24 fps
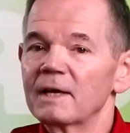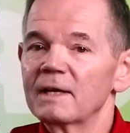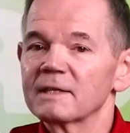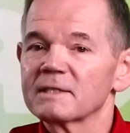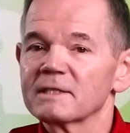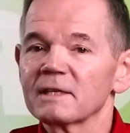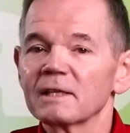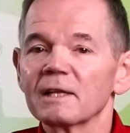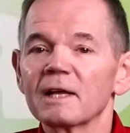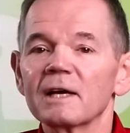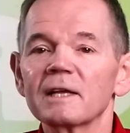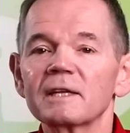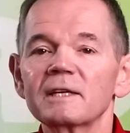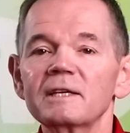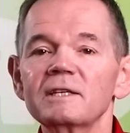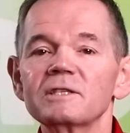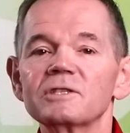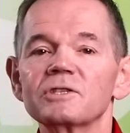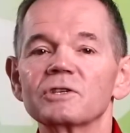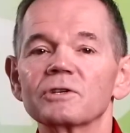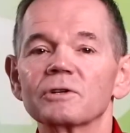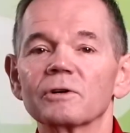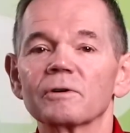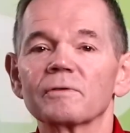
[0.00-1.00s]
It's a lot
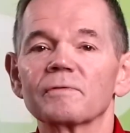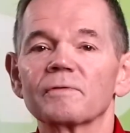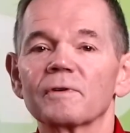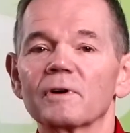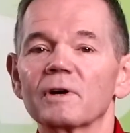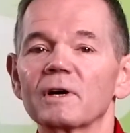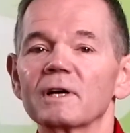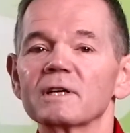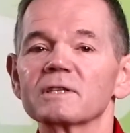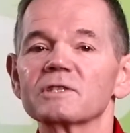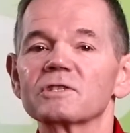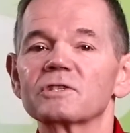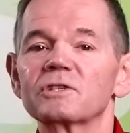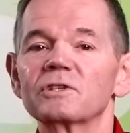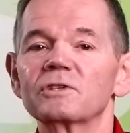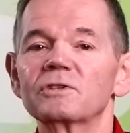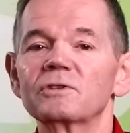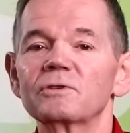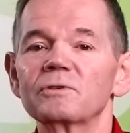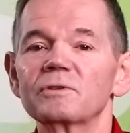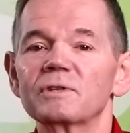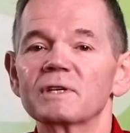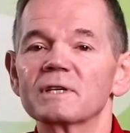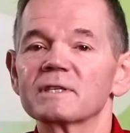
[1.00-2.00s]
easier for us to
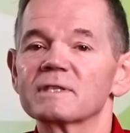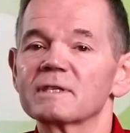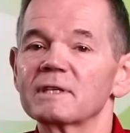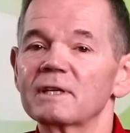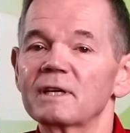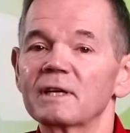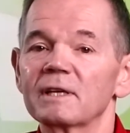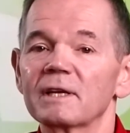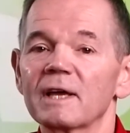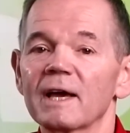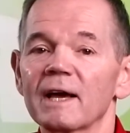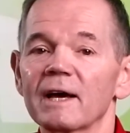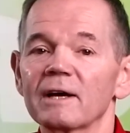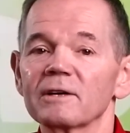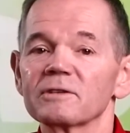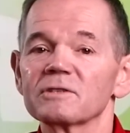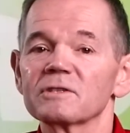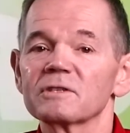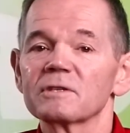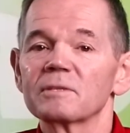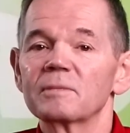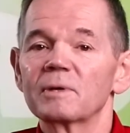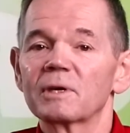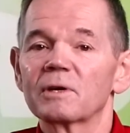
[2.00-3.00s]
do this
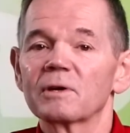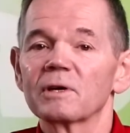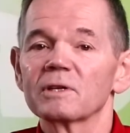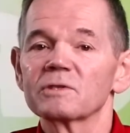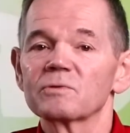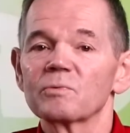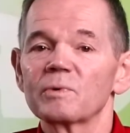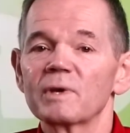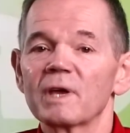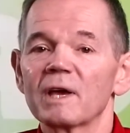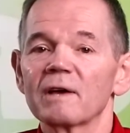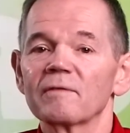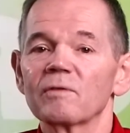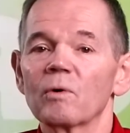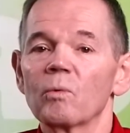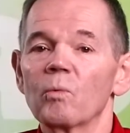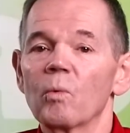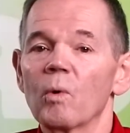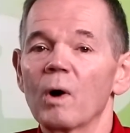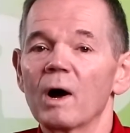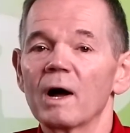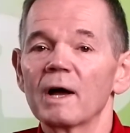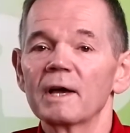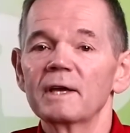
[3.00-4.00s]
in-house because we have a
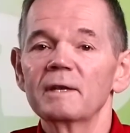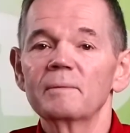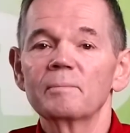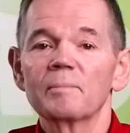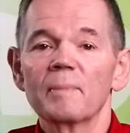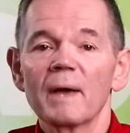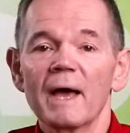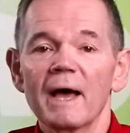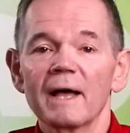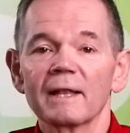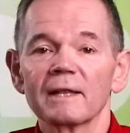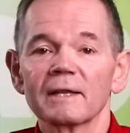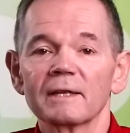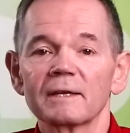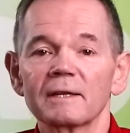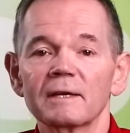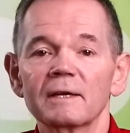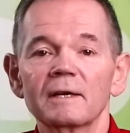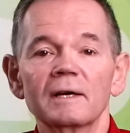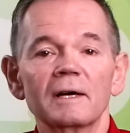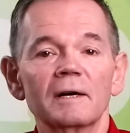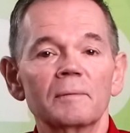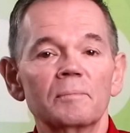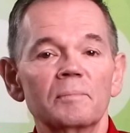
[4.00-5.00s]
wide
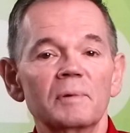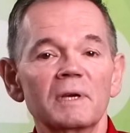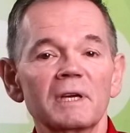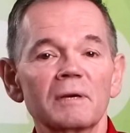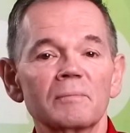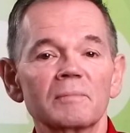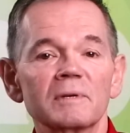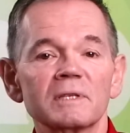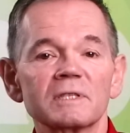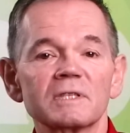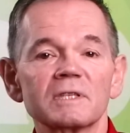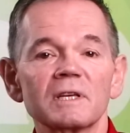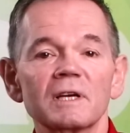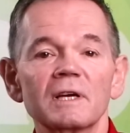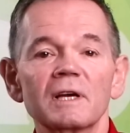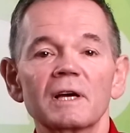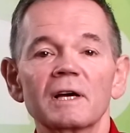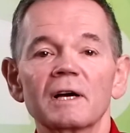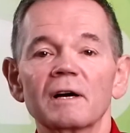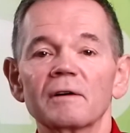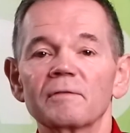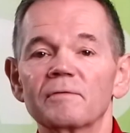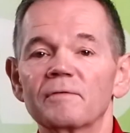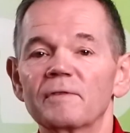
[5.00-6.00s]
palette of pigments
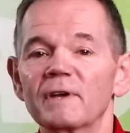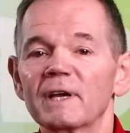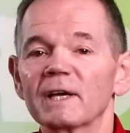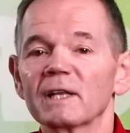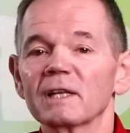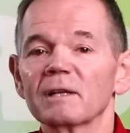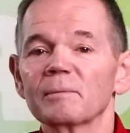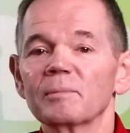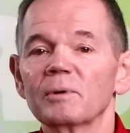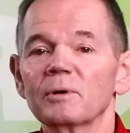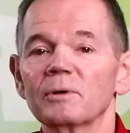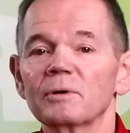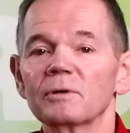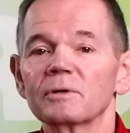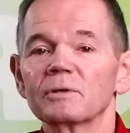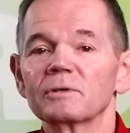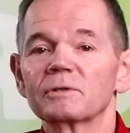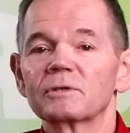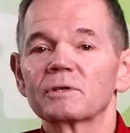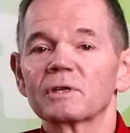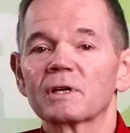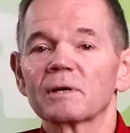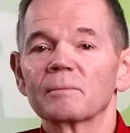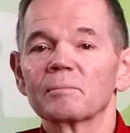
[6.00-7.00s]
available
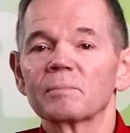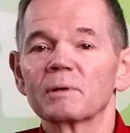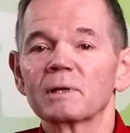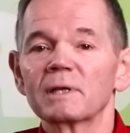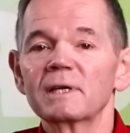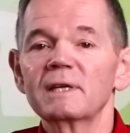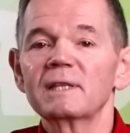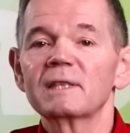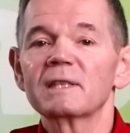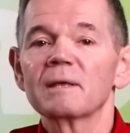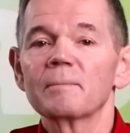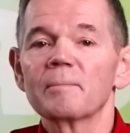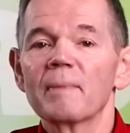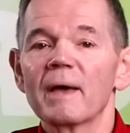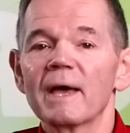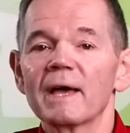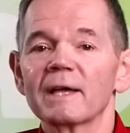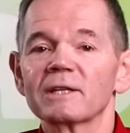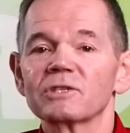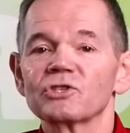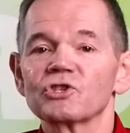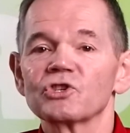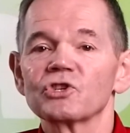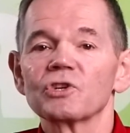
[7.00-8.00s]
to complete the
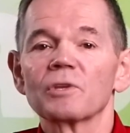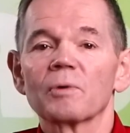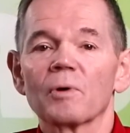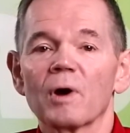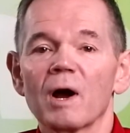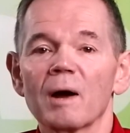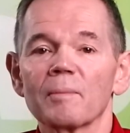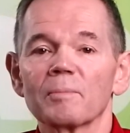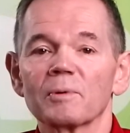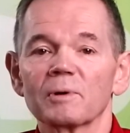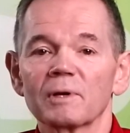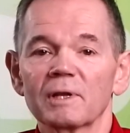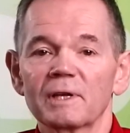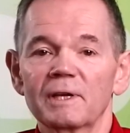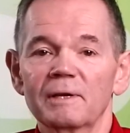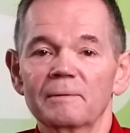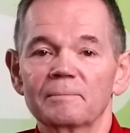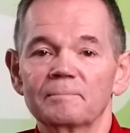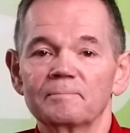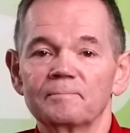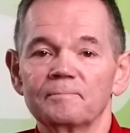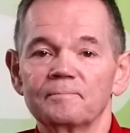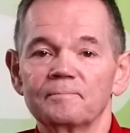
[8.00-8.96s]
match properly.